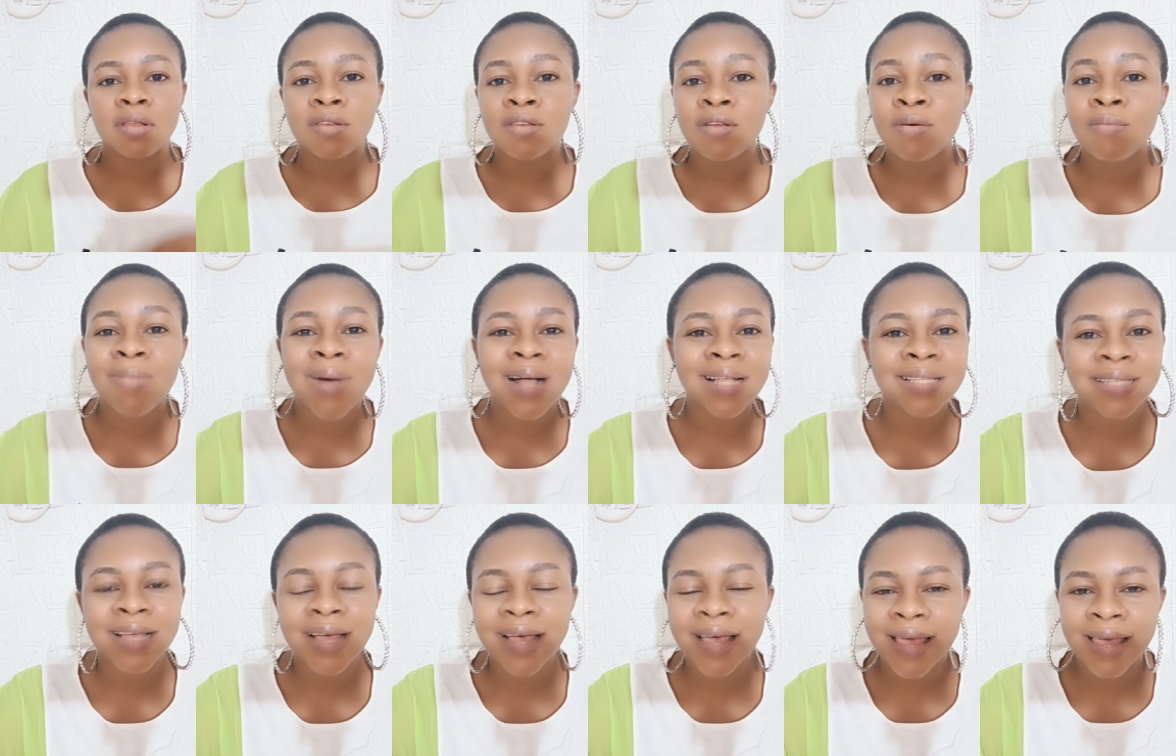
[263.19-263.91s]
no
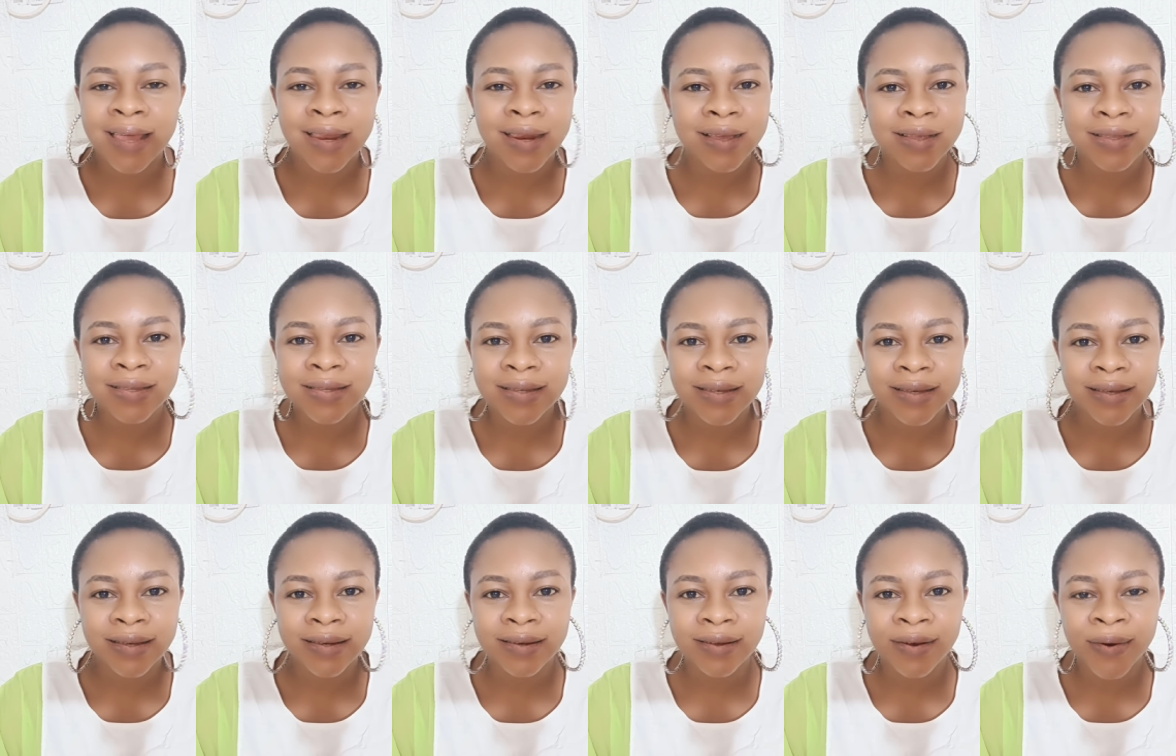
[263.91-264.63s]
matter
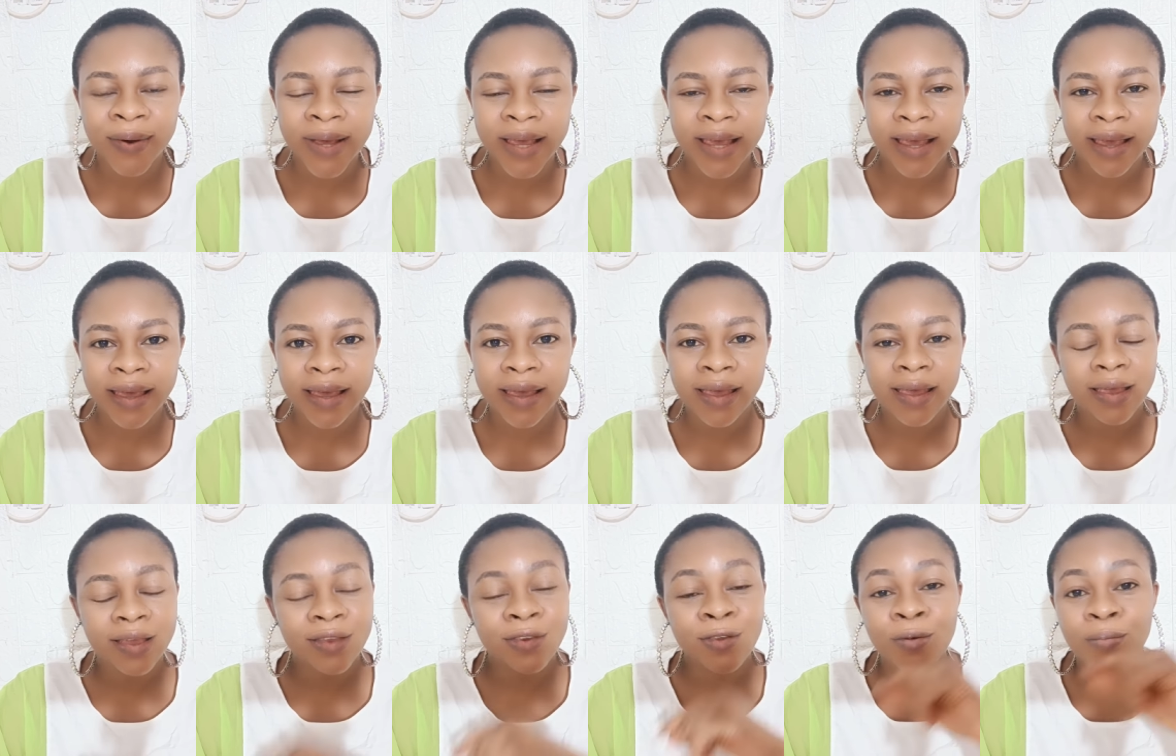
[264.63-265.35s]
anything
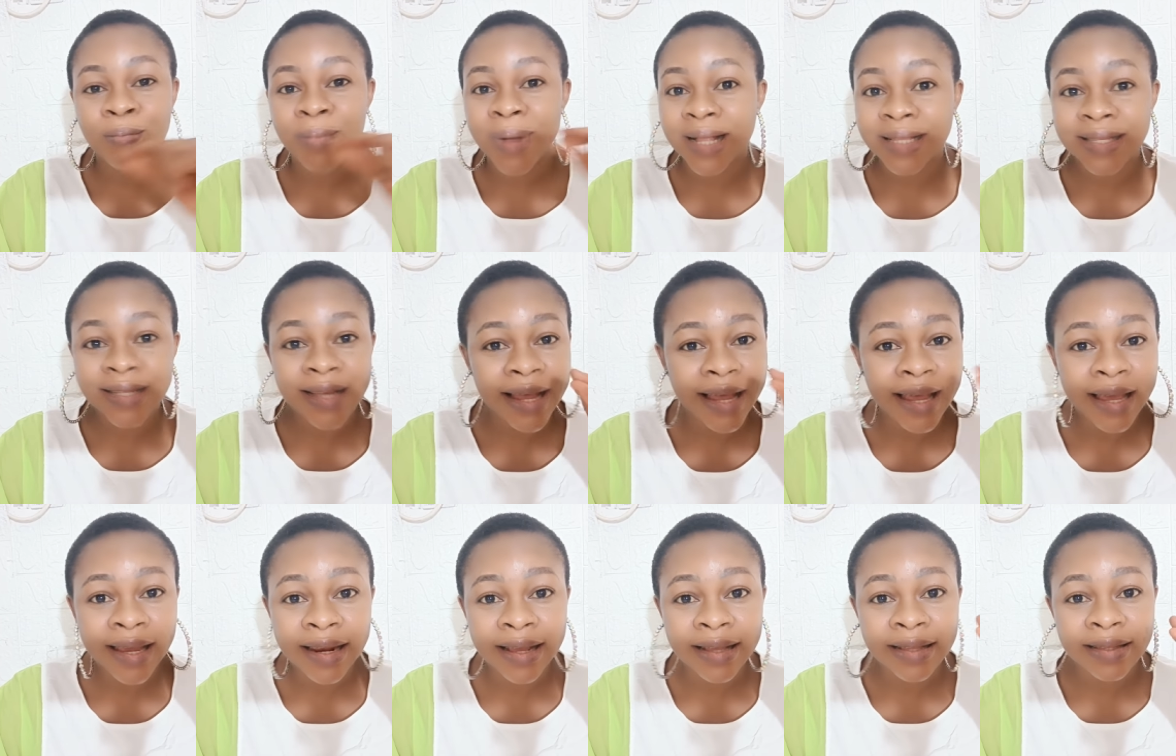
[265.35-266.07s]
okay no matter
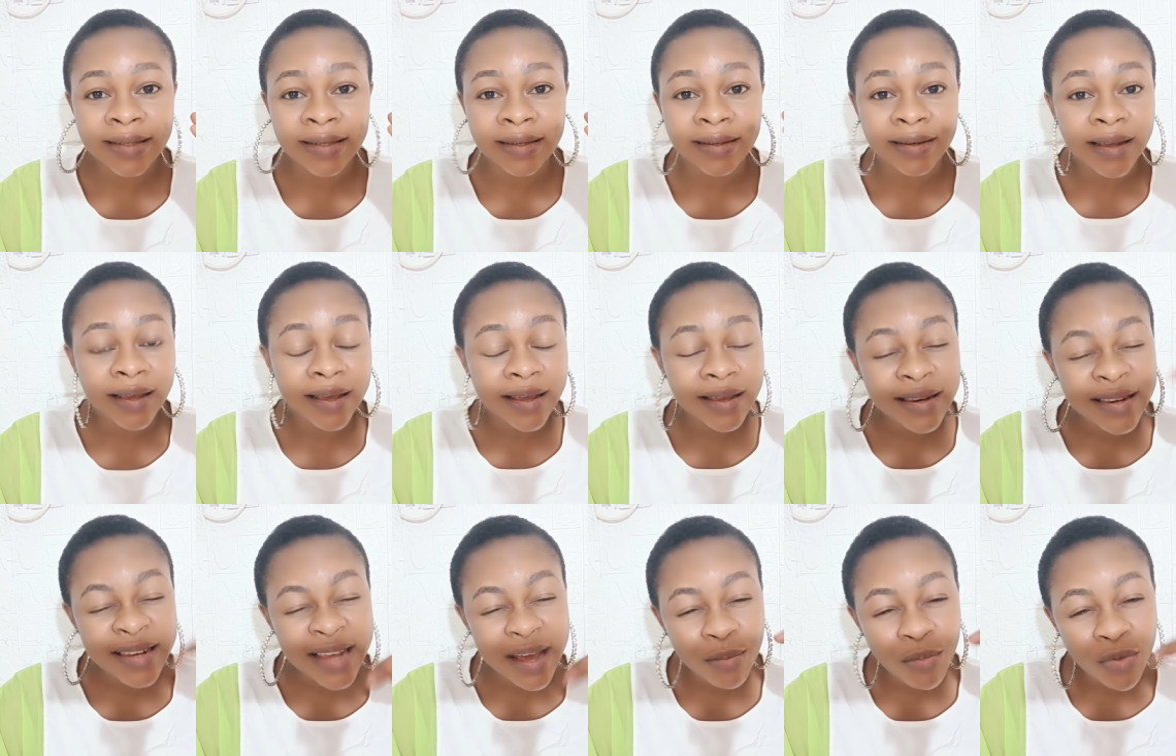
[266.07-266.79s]
anything
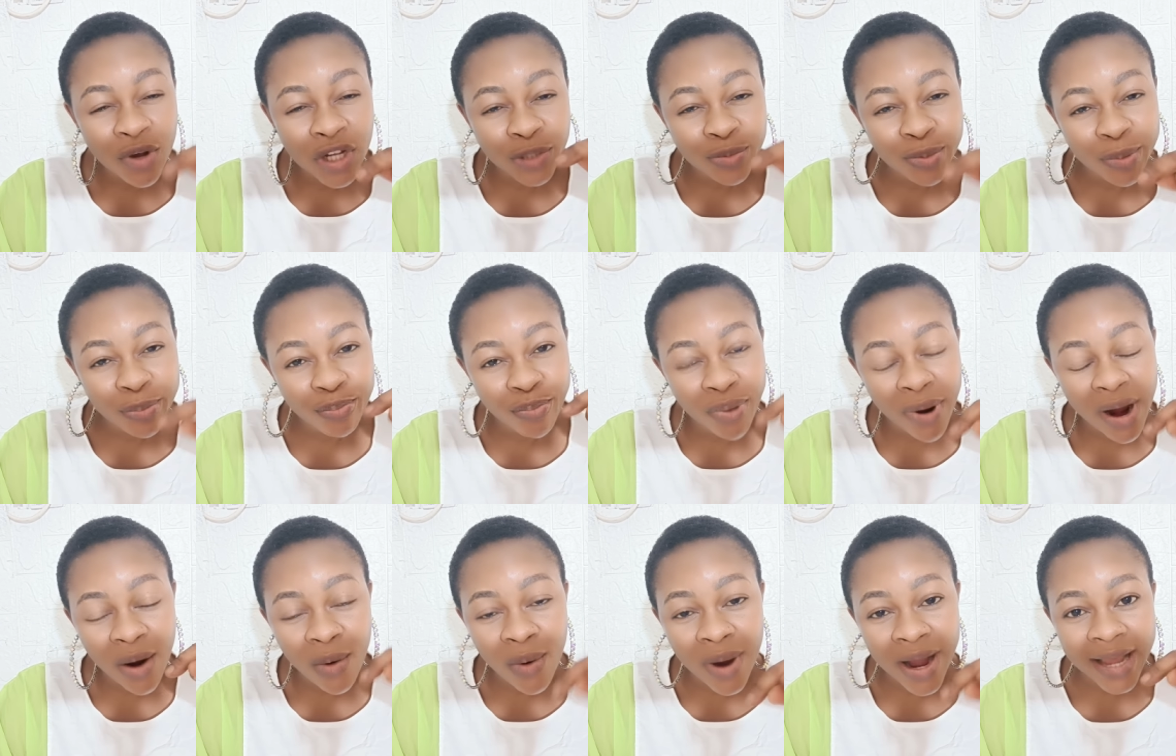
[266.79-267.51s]
there must be
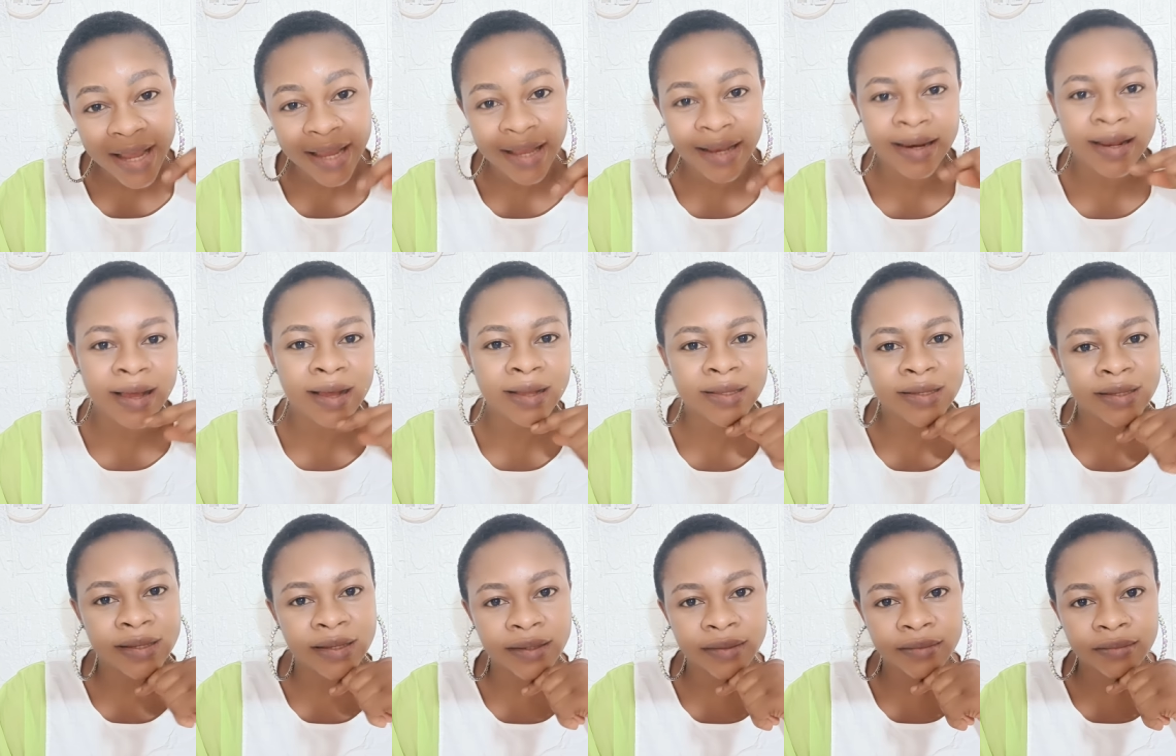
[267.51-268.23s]
power in
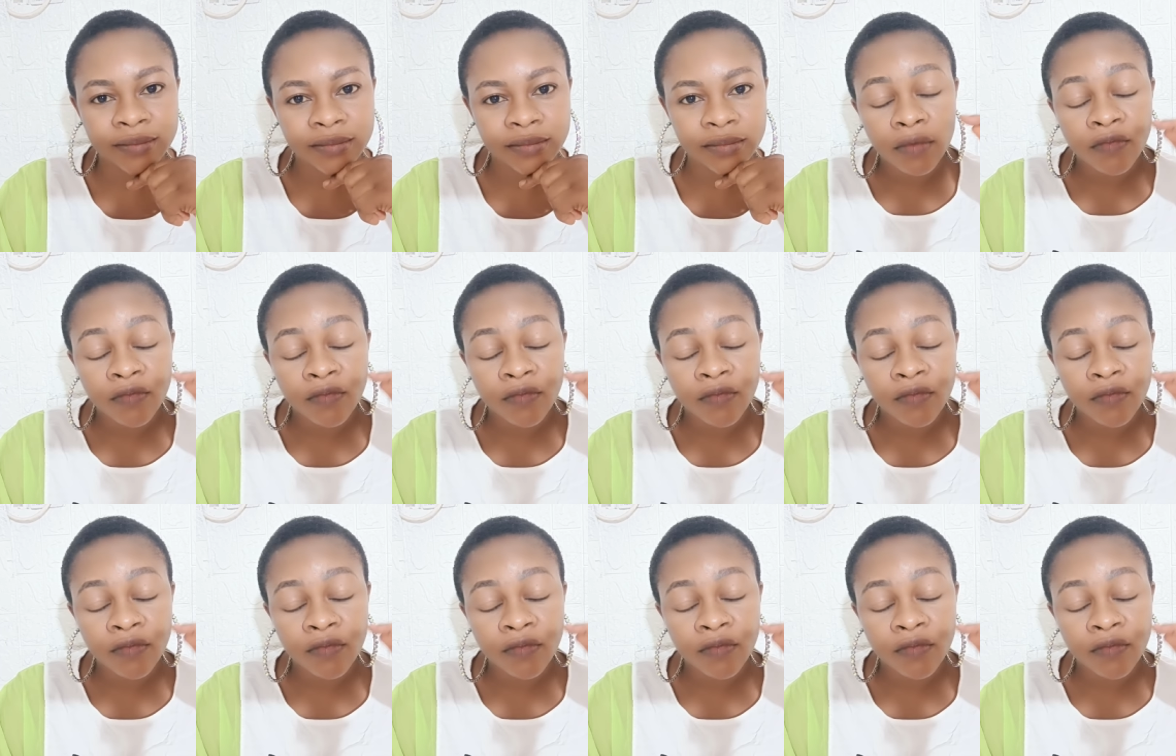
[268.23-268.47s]
that thing